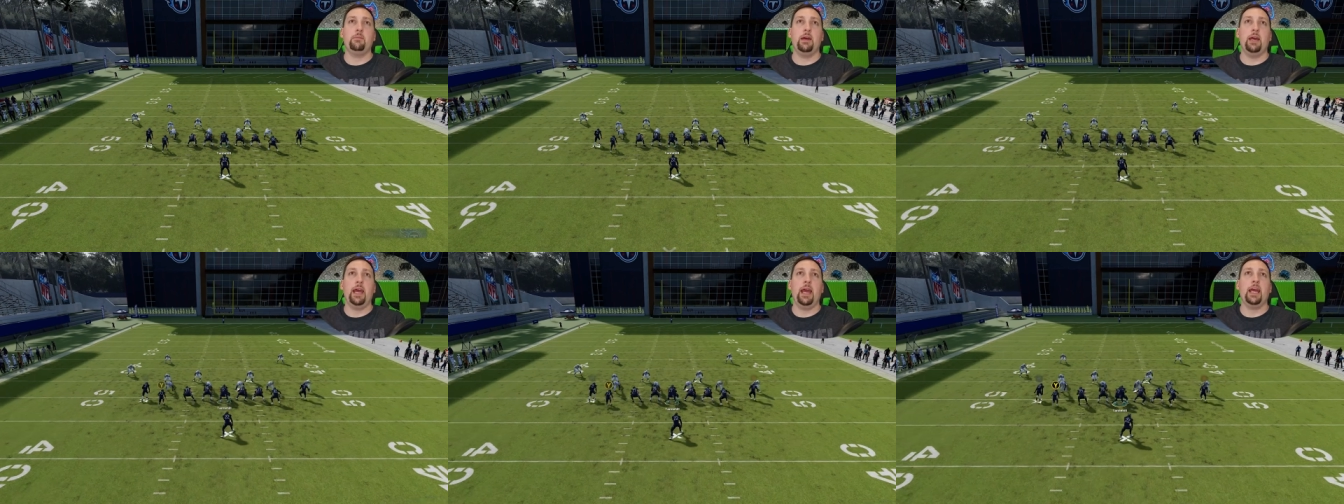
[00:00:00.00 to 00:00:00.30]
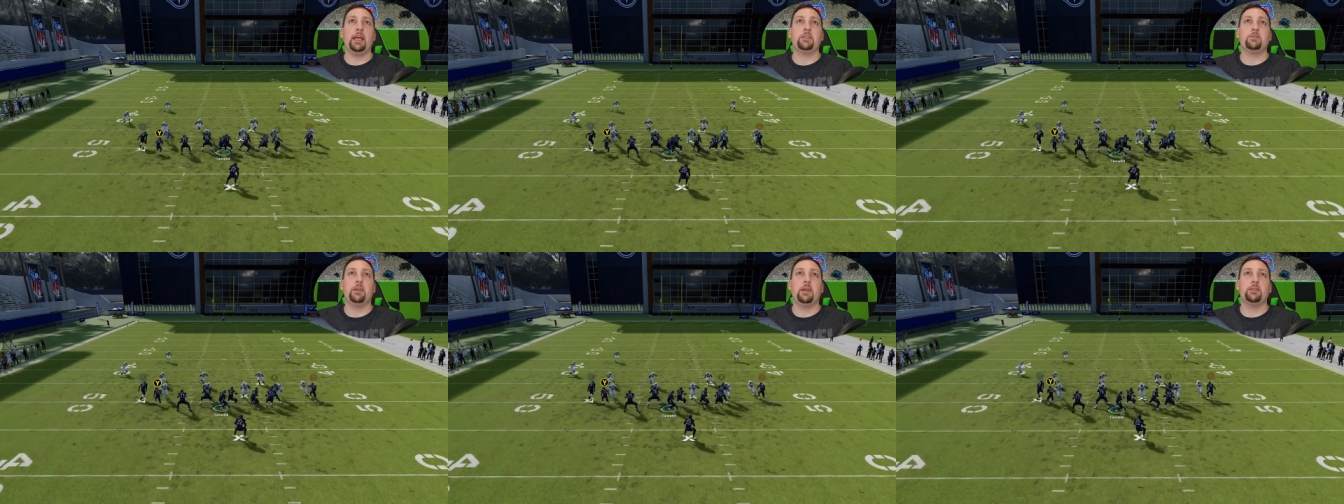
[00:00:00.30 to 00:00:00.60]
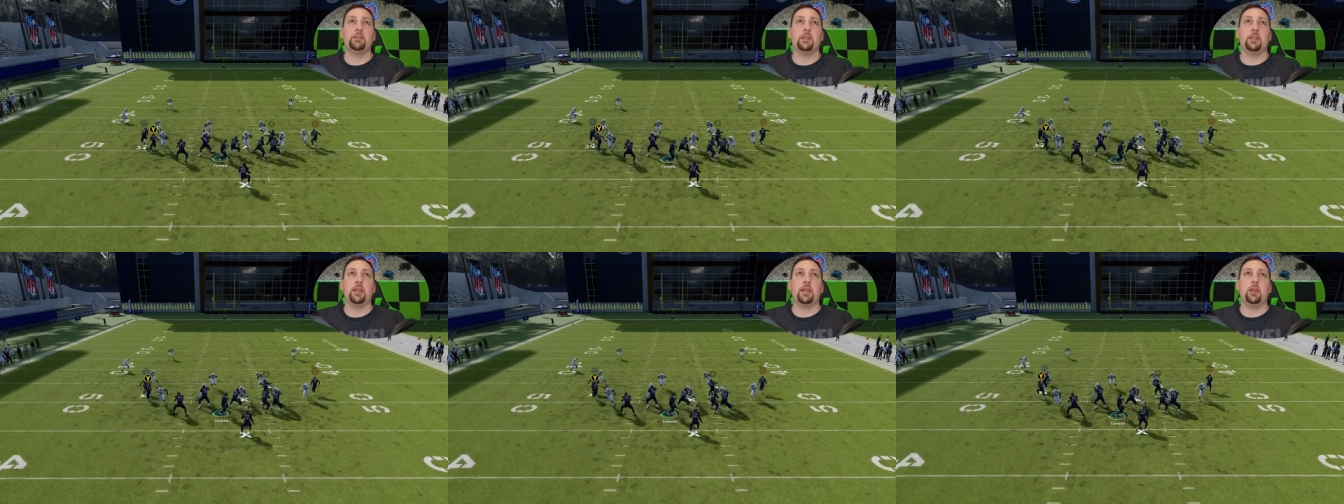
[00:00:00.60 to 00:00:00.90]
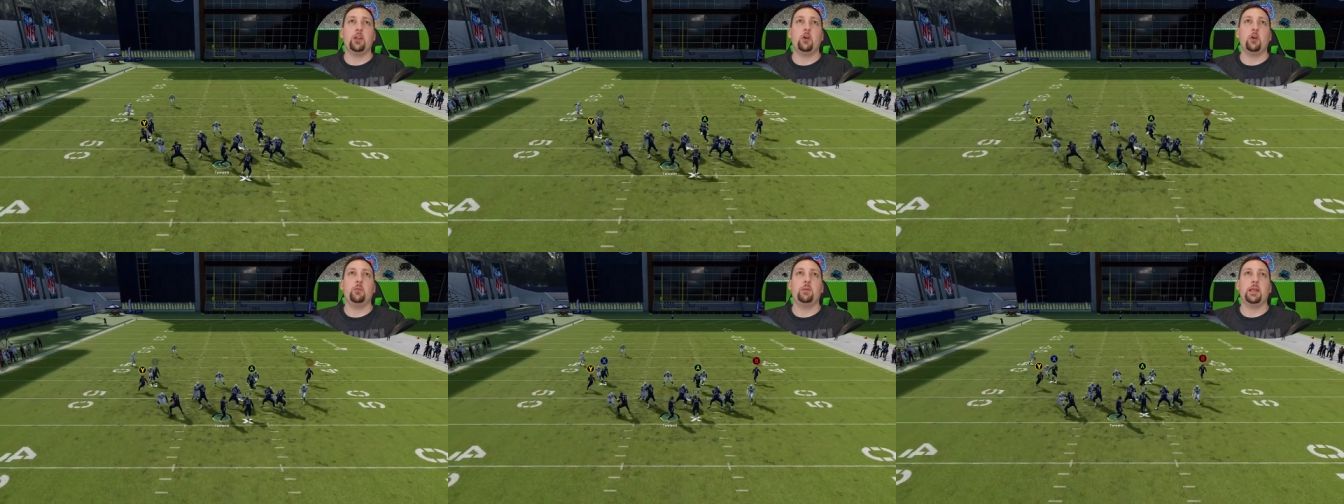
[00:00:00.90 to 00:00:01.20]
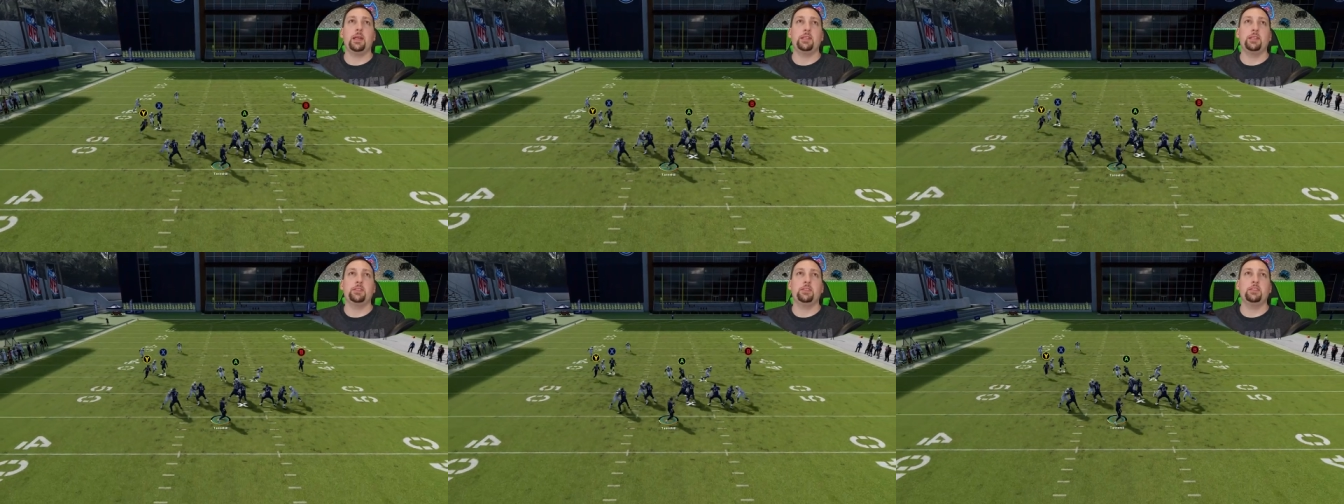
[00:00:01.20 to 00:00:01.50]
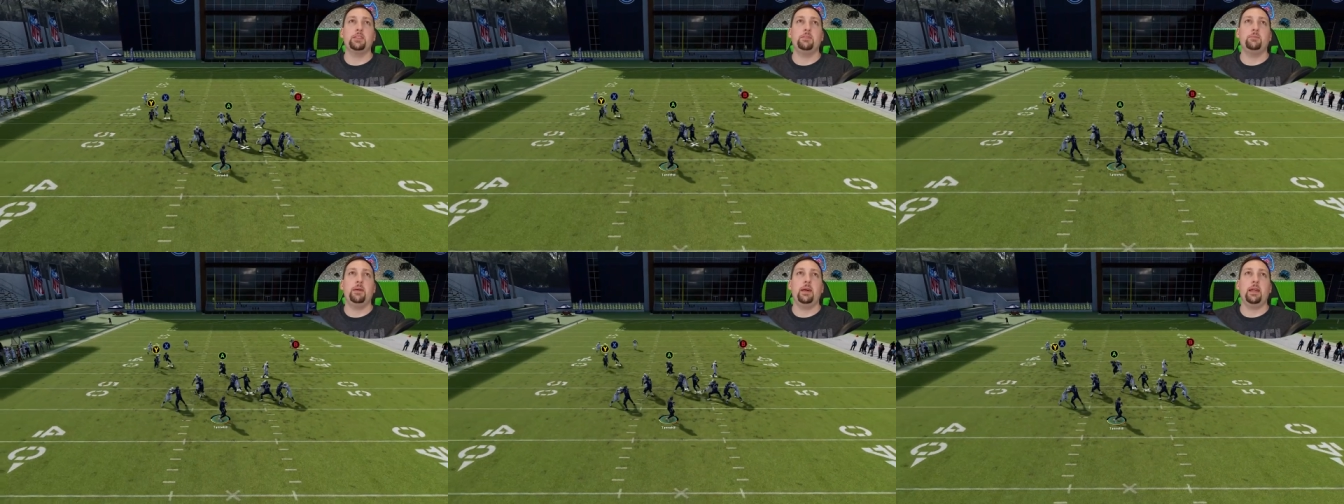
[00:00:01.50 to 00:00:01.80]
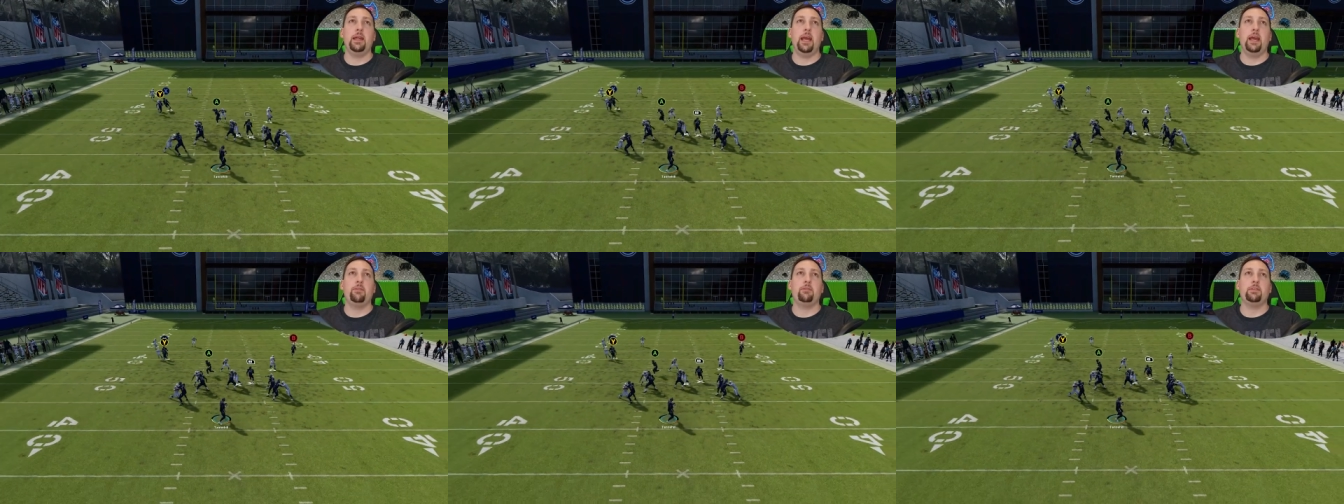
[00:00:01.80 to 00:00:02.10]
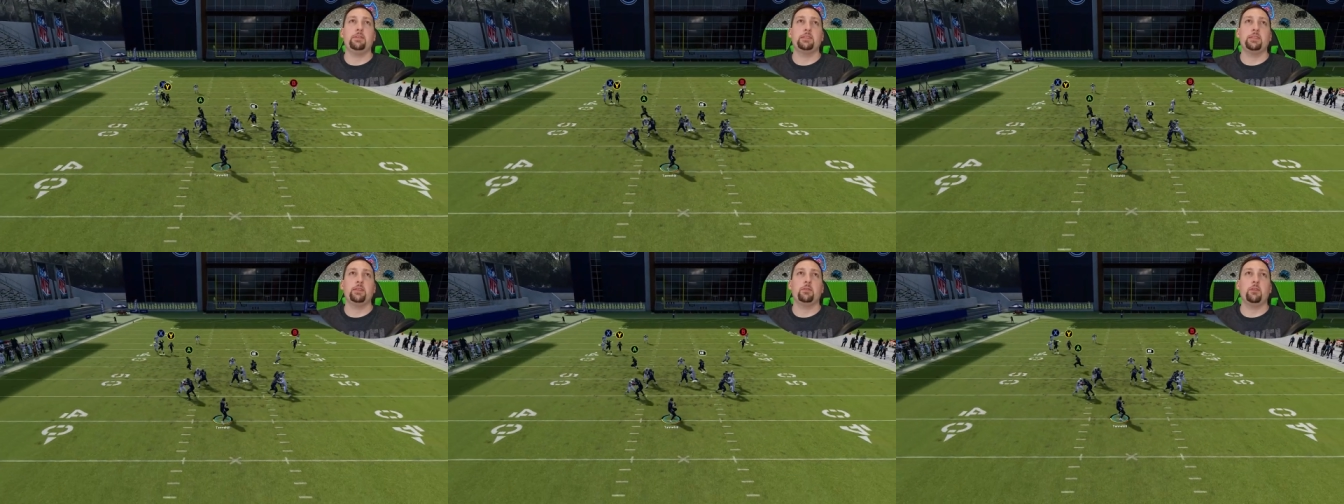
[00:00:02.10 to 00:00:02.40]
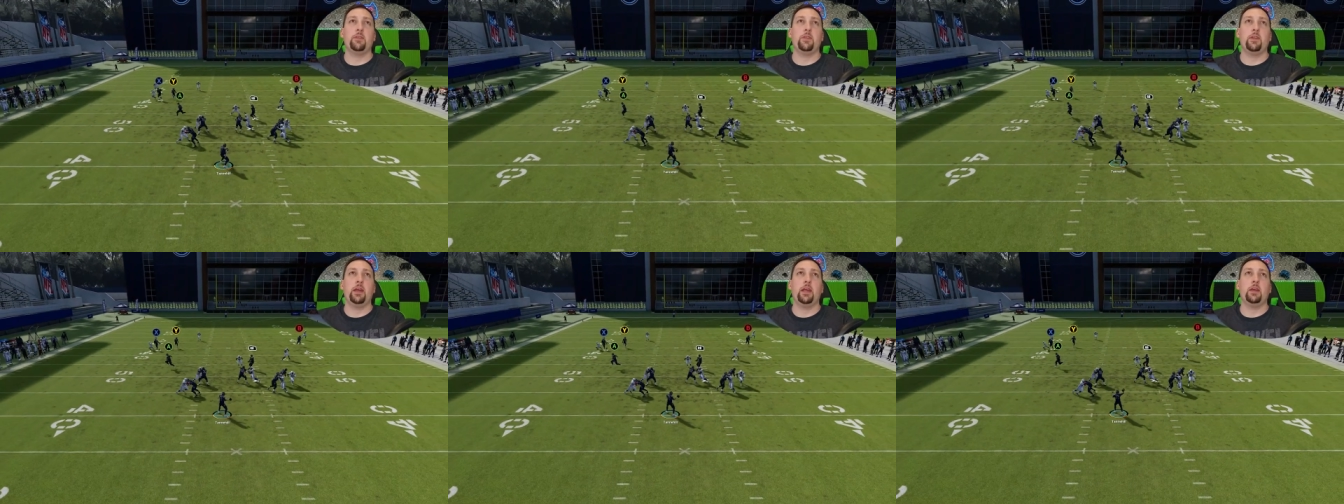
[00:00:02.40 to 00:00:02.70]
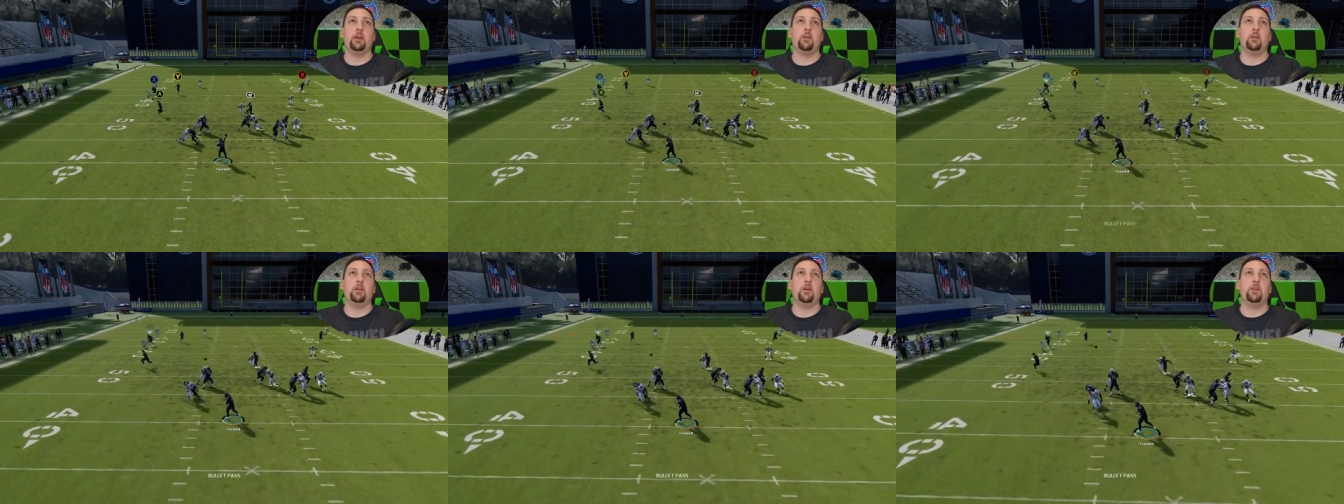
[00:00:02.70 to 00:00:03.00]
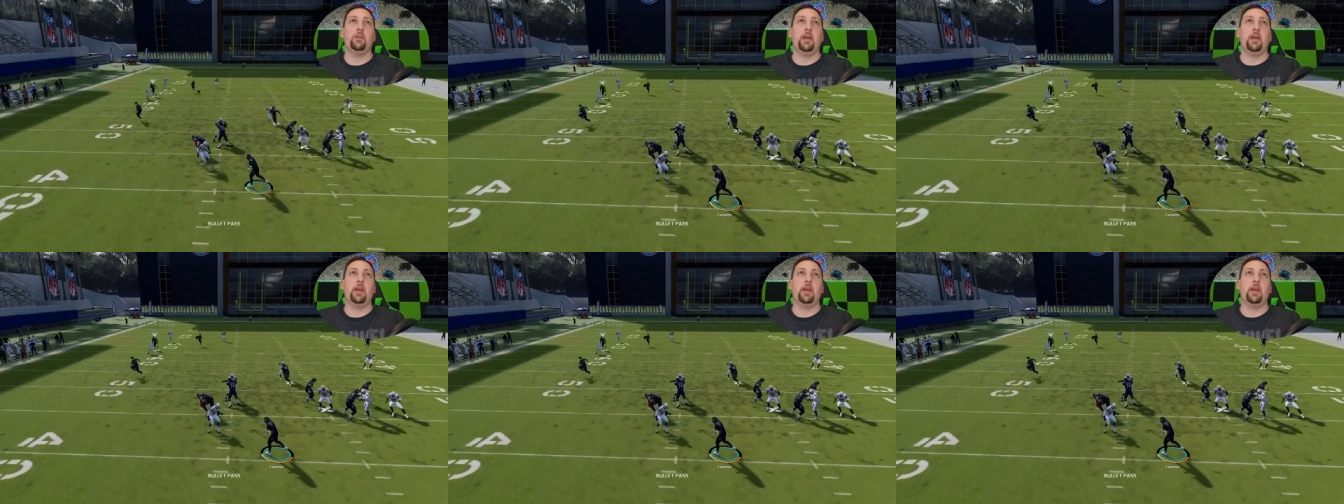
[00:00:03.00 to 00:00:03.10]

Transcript: and my X route is going to get open against just about every single thing